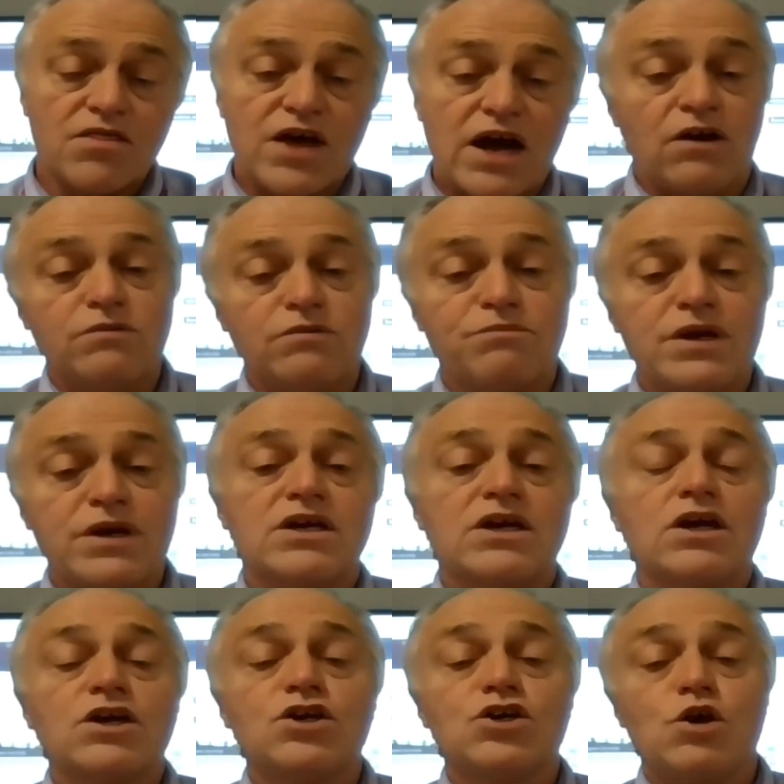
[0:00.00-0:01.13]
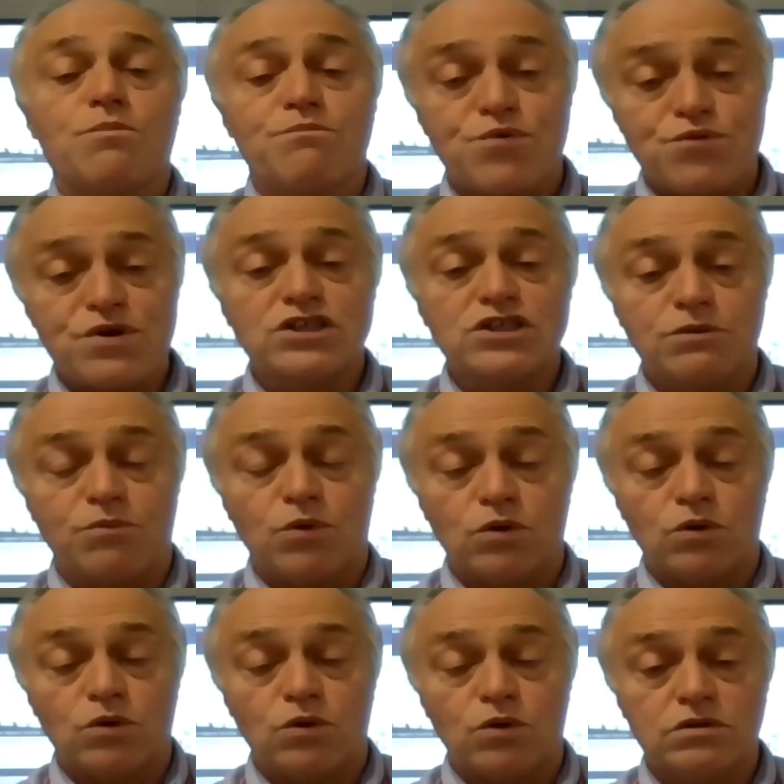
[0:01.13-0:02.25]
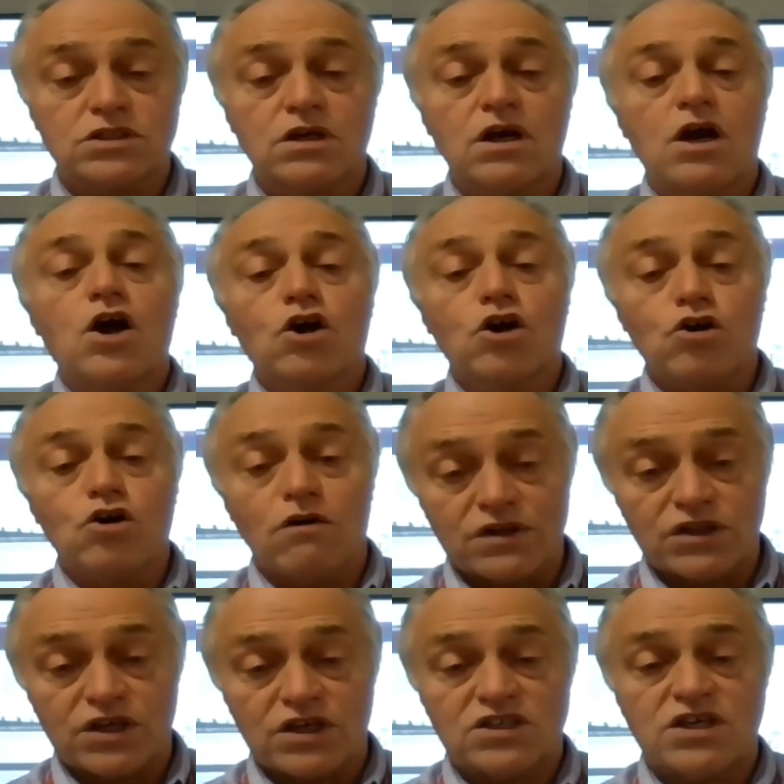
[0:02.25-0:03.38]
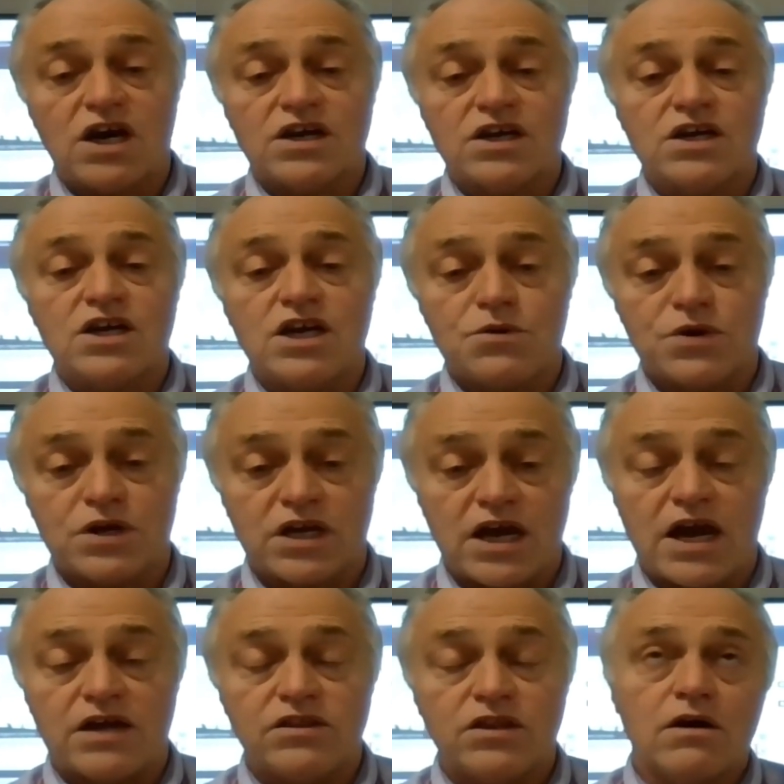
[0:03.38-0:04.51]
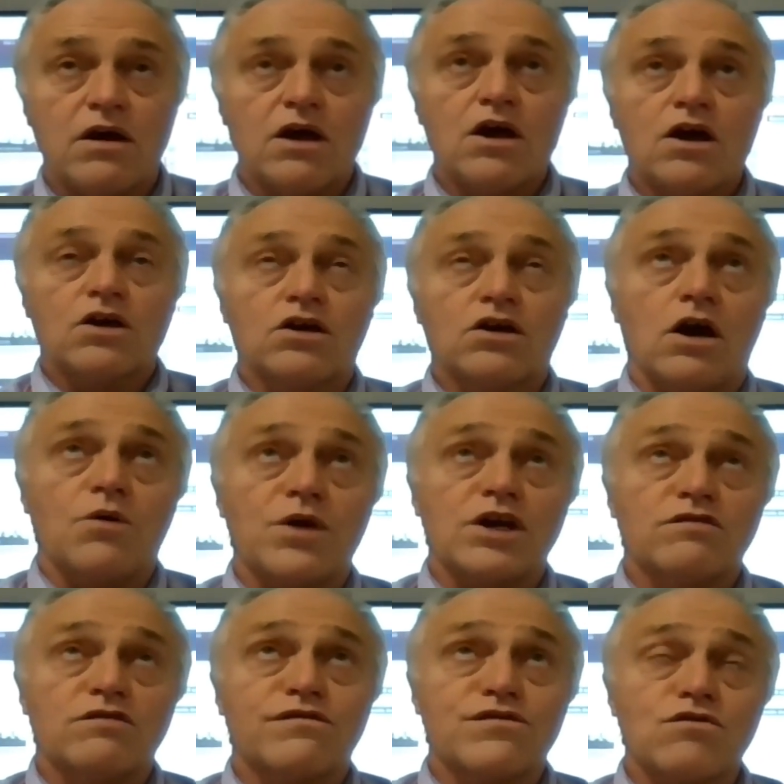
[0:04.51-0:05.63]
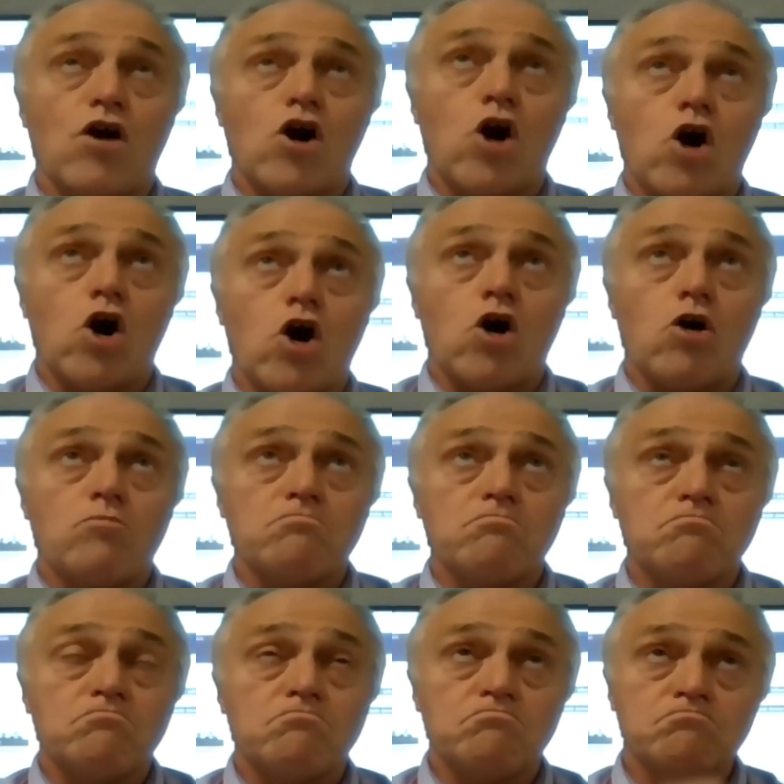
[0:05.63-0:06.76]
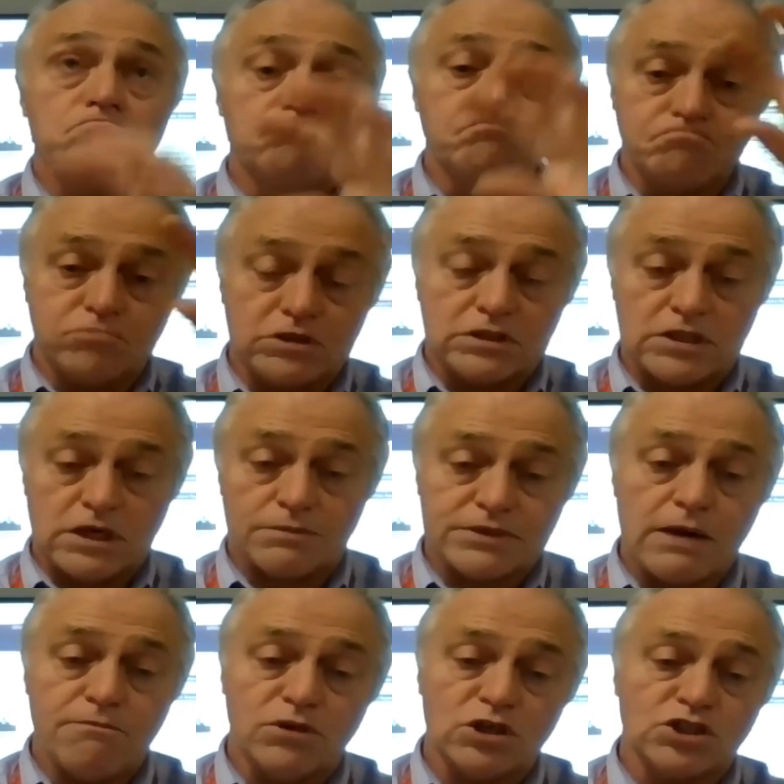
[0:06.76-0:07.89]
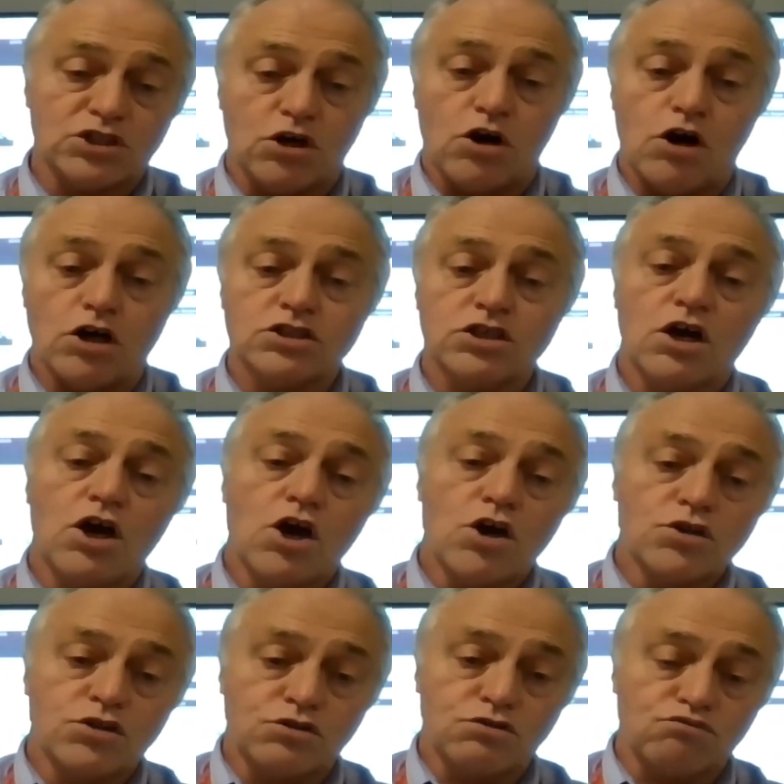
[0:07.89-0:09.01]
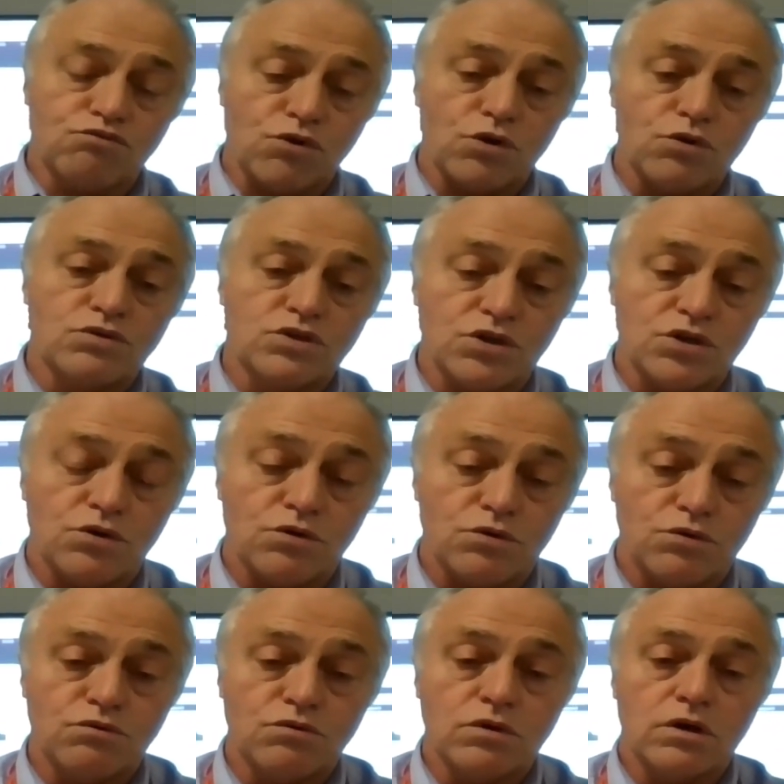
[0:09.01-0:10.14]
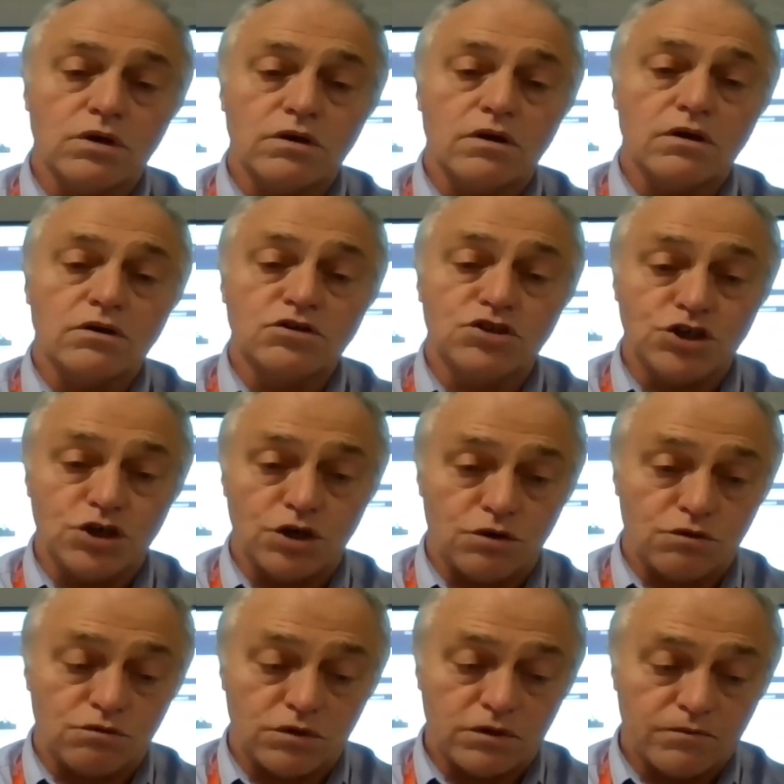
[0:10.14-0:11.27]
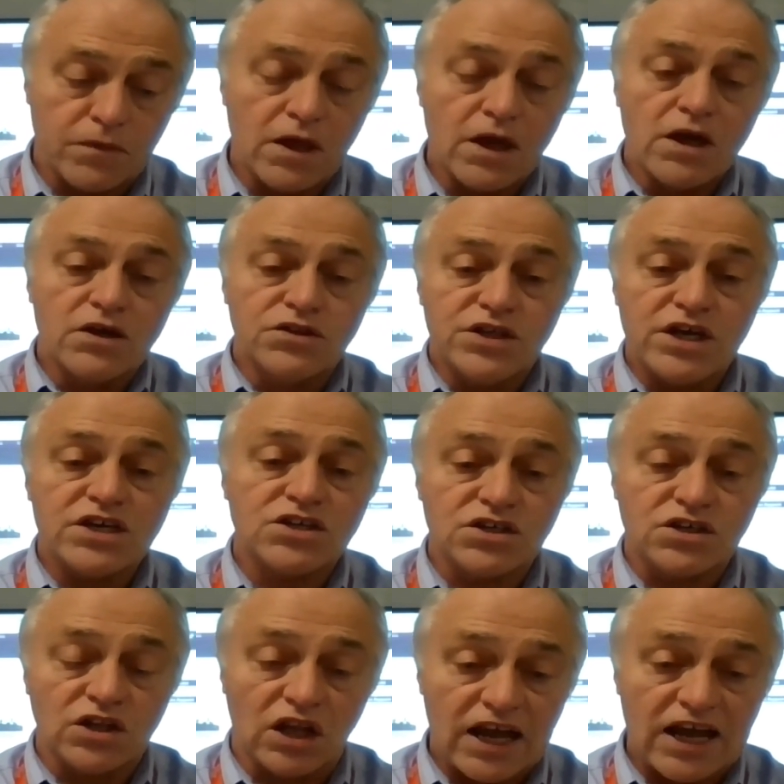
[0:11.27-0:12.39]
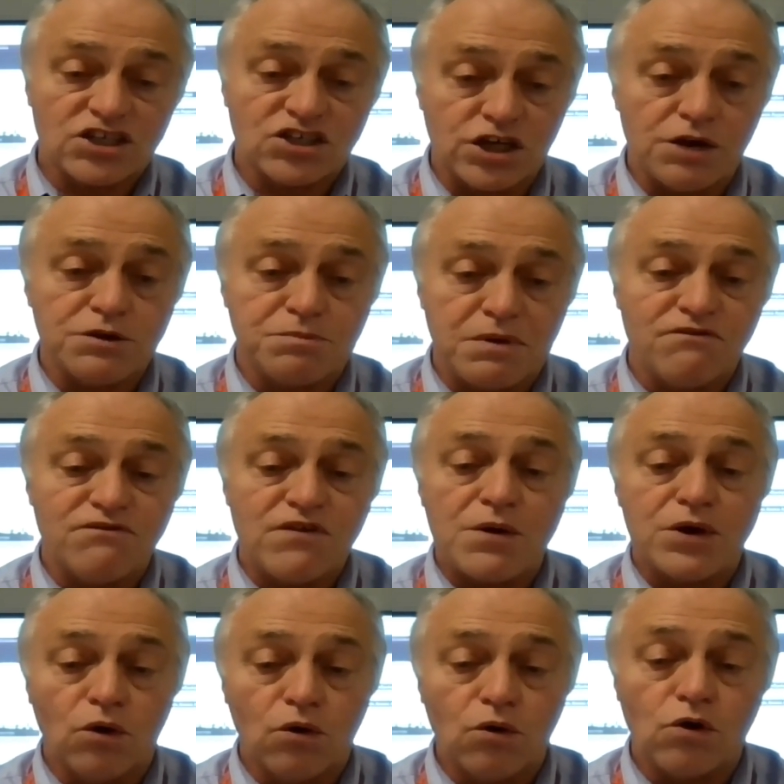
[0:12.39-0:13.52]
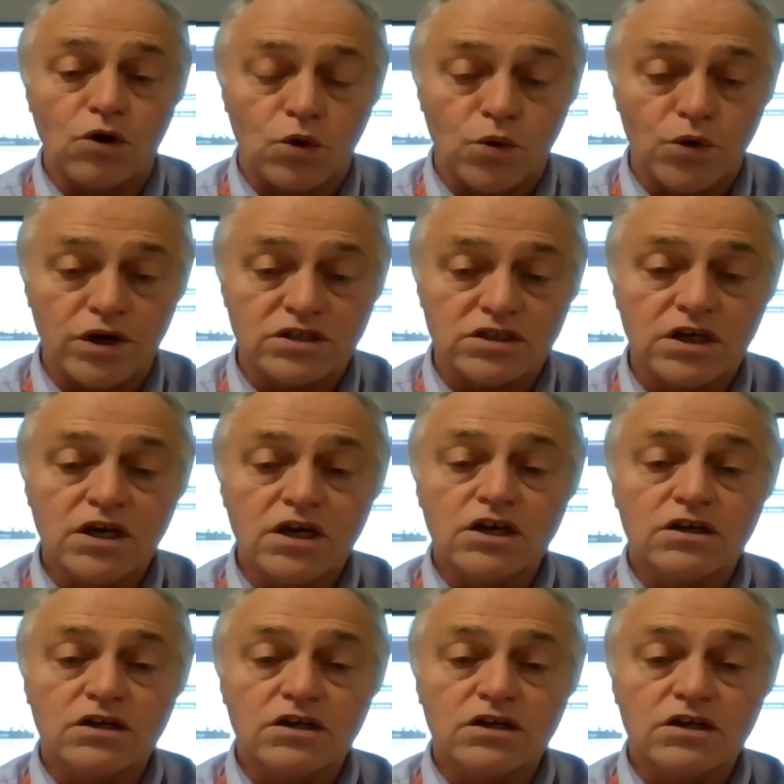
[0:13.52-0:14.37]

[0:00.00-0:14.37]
That would be your principles, covering the entire year again, going from September start through to June. This last year has been very awkward